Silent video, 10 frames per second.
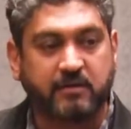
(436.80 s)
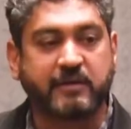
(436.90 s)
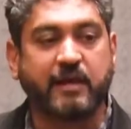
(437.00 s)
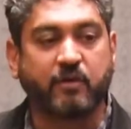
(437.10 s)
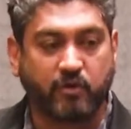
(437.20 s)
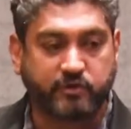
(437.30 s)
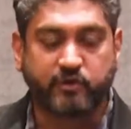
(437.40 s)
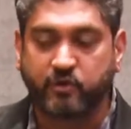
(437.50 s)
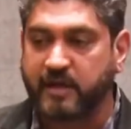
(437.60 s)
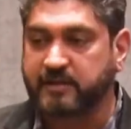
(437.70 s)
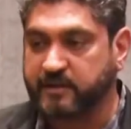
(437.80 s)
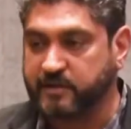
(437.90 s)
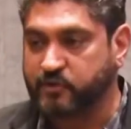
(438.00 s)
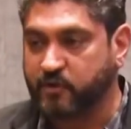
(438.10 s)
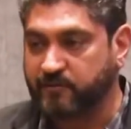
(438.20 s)
then also you run the
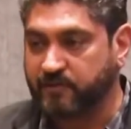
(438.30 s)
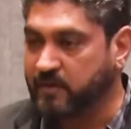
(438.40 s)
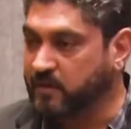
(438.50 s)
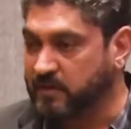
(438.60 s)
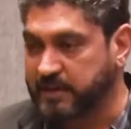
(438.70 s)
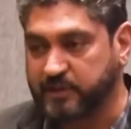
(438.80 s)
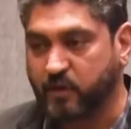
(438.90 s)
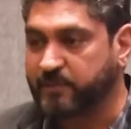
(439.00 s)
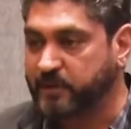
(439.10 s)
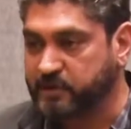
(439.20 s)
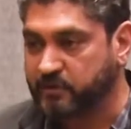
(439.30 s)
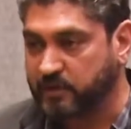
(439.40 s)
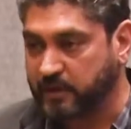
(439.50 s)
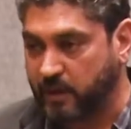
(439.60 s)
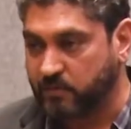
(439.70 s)
risk of running the operation to
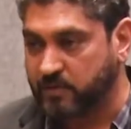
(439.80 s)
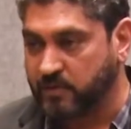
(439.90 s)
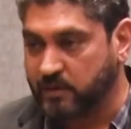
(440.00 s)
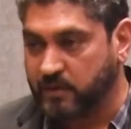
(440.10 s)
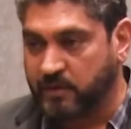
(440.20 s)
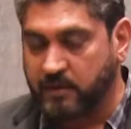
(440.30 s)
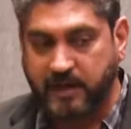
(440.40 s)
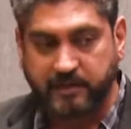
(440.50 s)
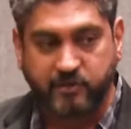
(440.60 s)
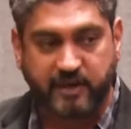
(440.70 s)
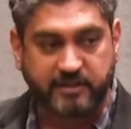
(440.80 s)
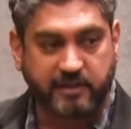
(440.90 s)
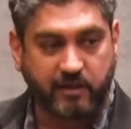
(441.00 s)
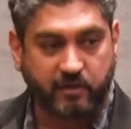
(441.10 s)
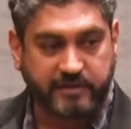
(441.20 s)
the ground. And so as
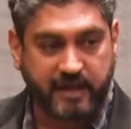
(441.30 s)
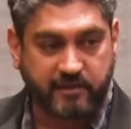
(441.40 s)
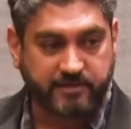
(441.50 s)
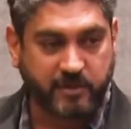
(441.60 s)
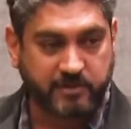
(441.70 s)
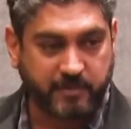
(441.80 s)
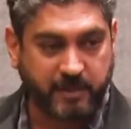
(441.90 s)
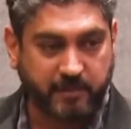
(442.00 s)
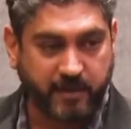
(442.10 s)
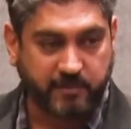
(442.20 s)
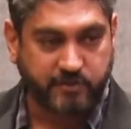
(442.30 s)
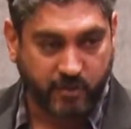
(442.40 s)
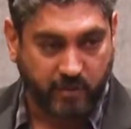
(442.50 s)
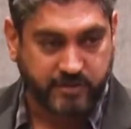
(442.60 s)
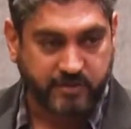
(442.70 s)
CEOs, that responsibility becomes
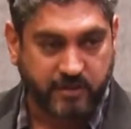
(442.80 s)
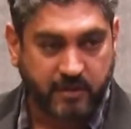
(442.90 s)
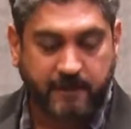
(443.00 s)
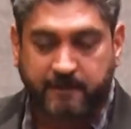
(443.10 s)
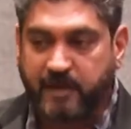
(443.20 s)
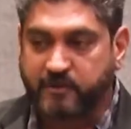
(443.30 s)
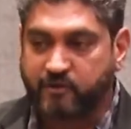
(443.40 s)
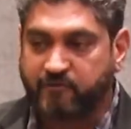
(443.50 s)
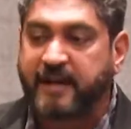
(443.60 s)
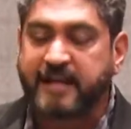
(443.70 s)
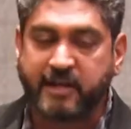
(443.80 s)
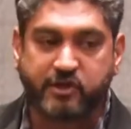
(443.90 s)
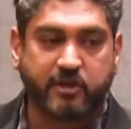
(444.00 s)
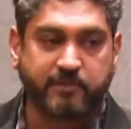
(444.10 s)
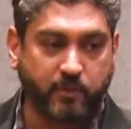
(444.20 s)
yours. And so
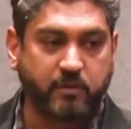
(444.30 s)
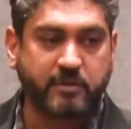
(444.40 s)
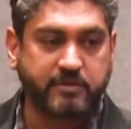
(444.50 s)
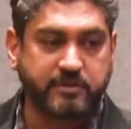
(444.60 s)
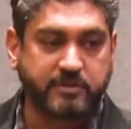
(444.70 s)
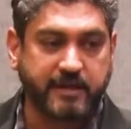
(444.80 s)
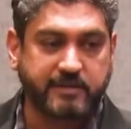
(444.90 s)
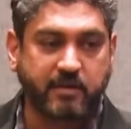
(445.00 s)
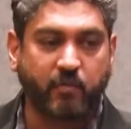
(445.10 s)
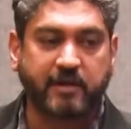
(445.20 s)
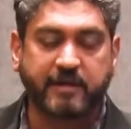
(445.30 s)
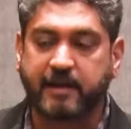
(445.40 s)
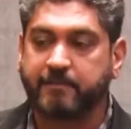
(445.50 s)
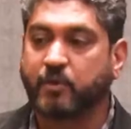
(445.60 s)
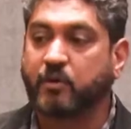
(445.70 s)
financial prudence is the one that
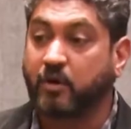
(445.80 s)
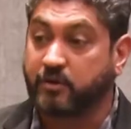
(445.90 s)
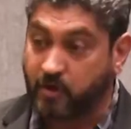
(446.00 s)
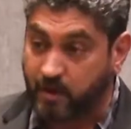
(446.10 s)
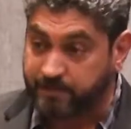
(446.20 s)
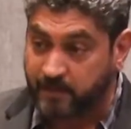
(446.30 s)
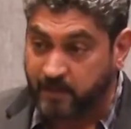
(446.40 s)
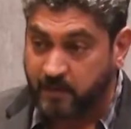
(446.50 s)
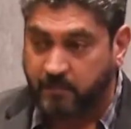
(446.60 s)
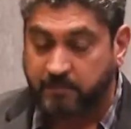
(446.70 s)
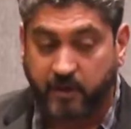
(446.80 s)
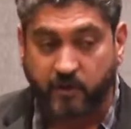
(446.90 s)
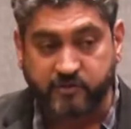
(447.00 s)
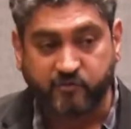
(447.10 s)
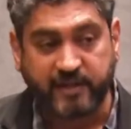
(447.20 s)
I put on top
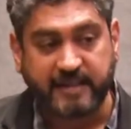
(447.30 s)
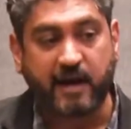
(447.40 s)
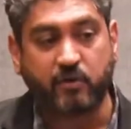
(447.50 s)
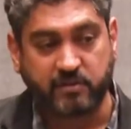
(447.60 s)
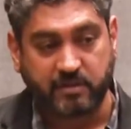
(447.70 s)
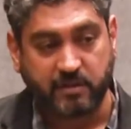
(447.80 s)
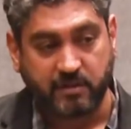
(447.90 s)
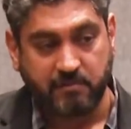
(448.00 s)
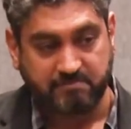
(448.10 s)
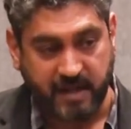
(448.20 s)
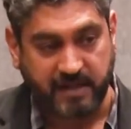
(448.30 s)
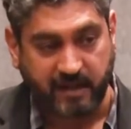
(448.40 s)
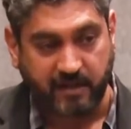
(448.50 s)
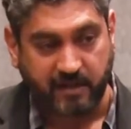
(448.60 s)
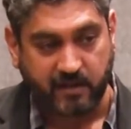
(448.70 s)
because without
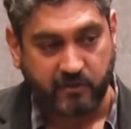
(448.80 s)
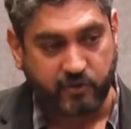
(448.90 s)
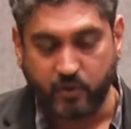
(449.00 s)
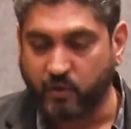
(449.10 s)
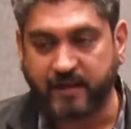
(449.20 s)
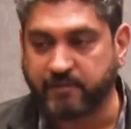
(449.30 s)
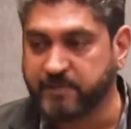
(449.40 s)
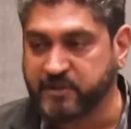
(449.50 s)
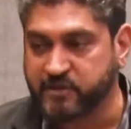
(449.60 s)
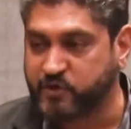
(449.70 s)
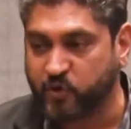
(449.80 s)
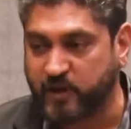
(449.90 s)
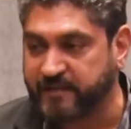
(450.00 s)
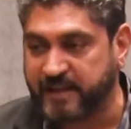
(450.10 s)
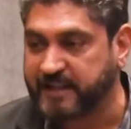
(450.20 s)
money, you don't have a business, you don't
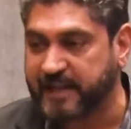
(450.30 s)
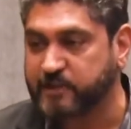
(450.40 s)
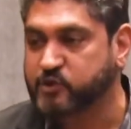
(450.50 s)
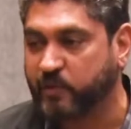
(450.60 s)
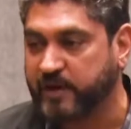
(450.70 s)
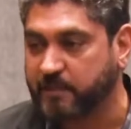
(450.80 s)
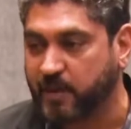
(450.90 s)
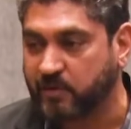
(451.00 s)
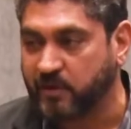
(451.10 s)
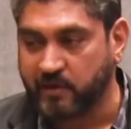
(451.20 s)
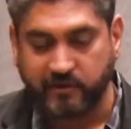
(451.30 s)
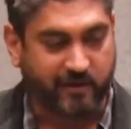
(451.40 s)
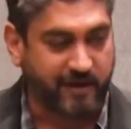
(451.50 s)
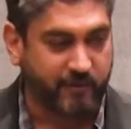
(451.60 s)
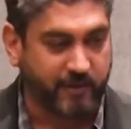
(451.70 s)
have anything else to worry about. You
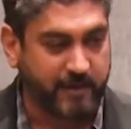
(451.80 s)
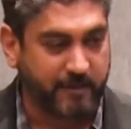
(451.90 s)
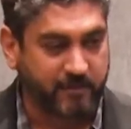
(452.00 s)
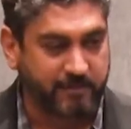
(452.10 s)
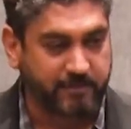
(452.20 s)
don't have to worry about